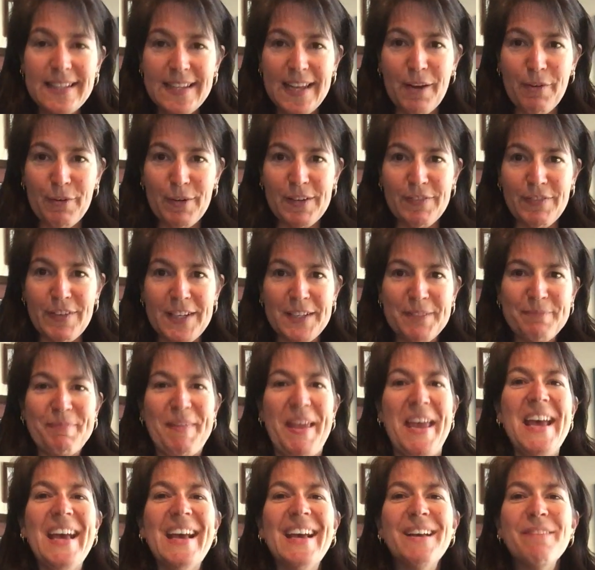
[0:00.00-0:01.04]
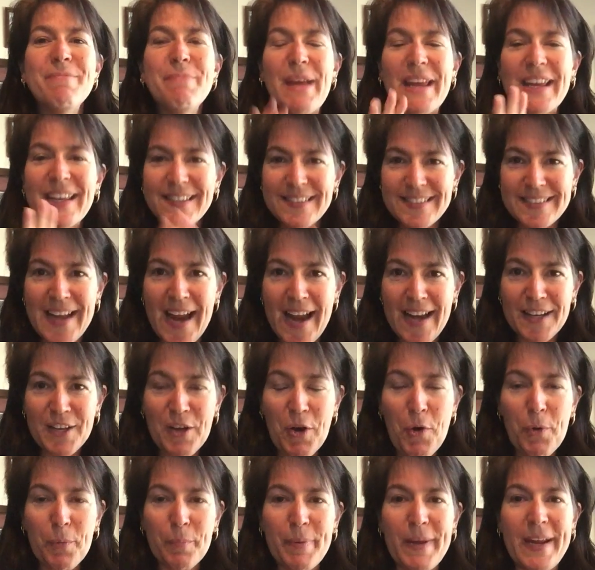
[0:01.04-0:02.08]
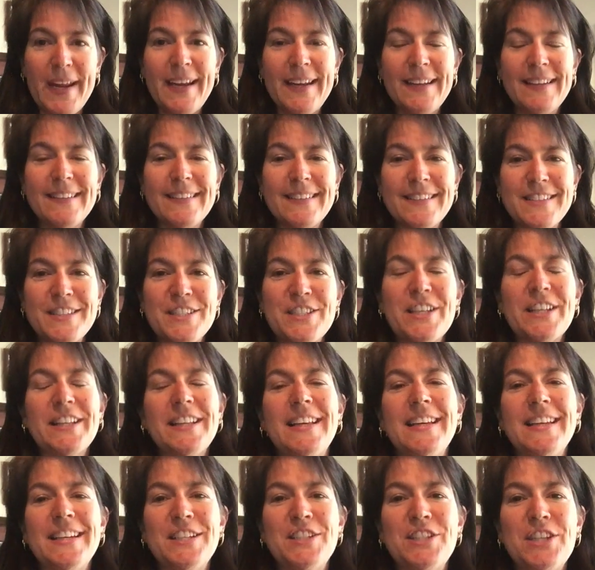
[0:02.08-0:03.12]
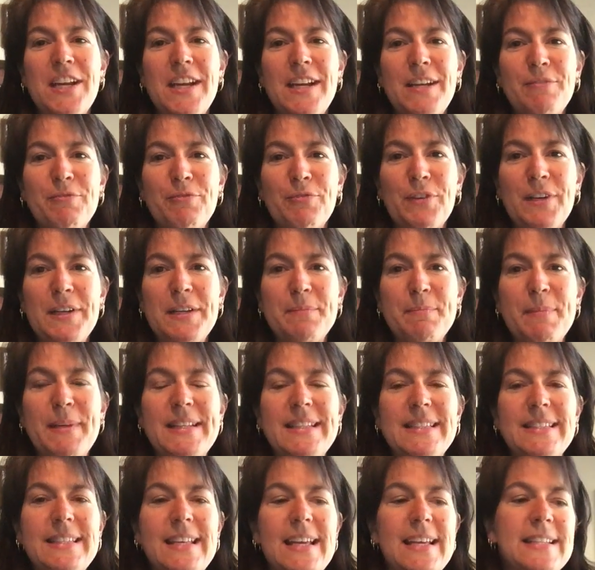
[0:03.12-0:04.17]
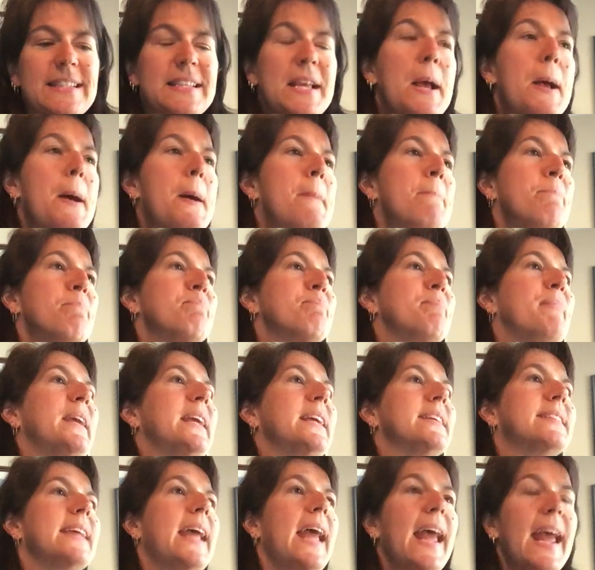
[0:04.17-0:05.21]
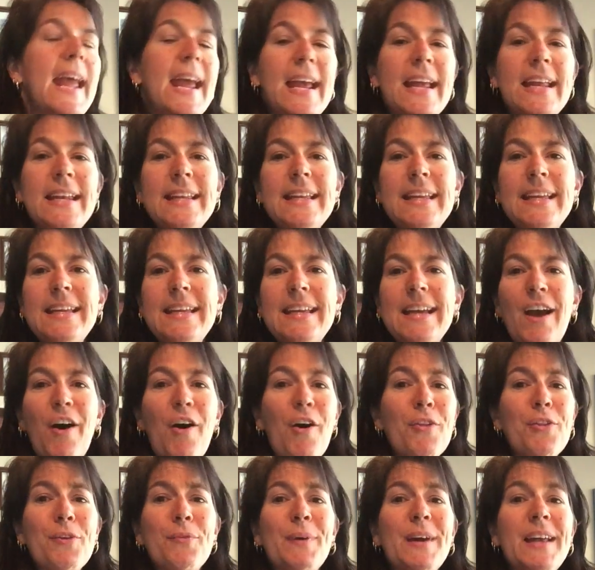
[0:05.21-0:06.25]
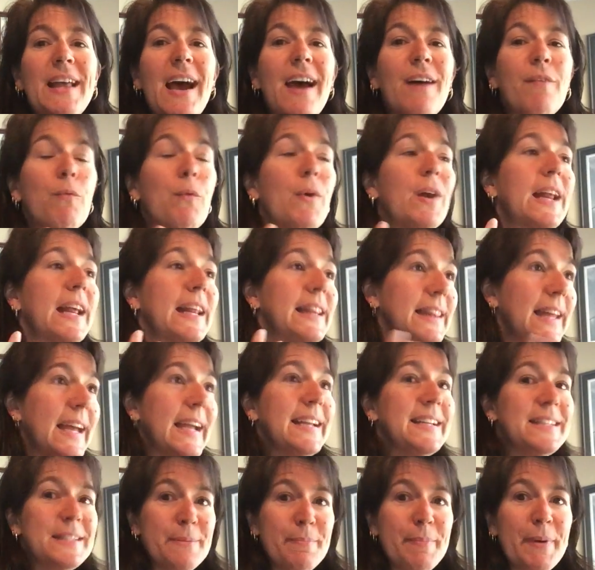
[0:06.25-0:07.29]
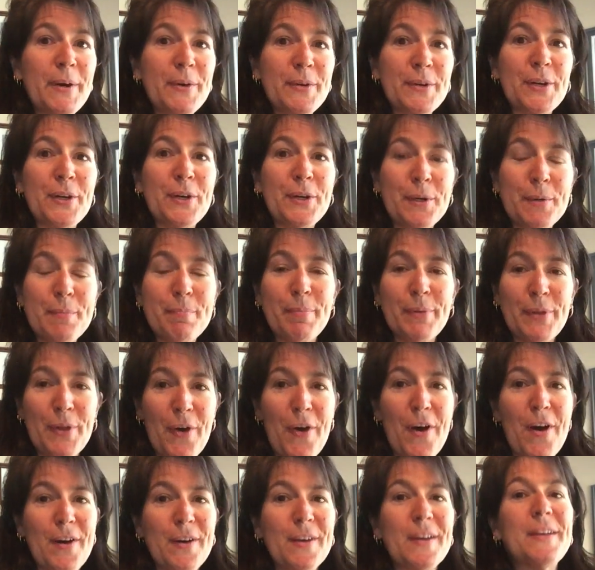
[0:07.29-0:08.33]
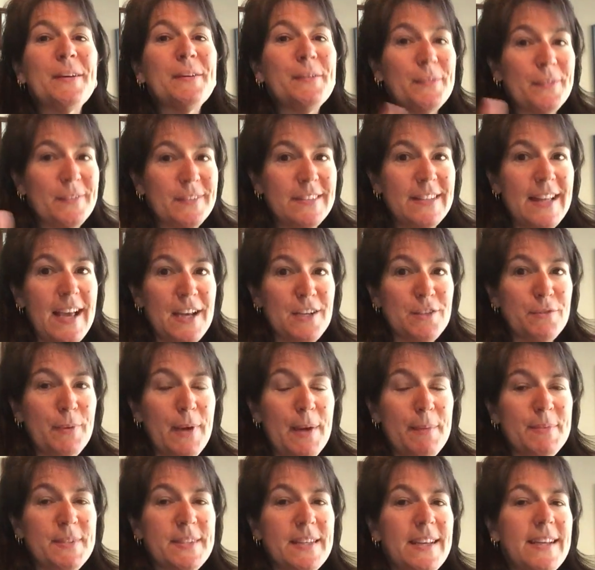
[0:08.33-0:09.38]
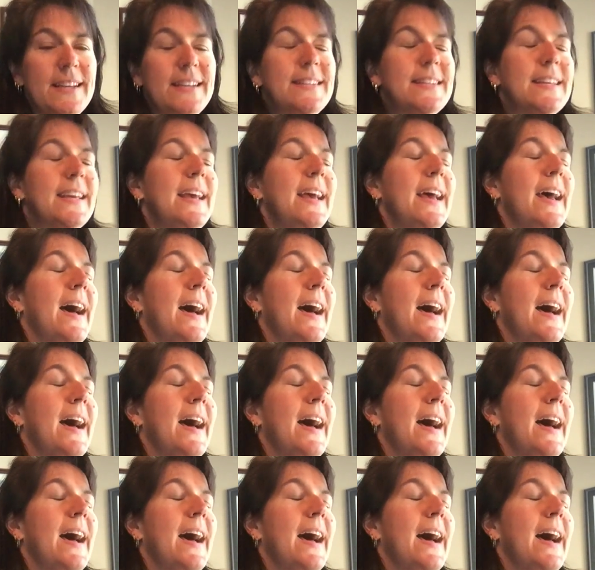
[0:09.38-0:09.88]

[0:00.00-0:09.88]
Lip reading: get rid of it. Make a static homepage like Jane Friedman says, because Annie, although what I liked about her blog / website,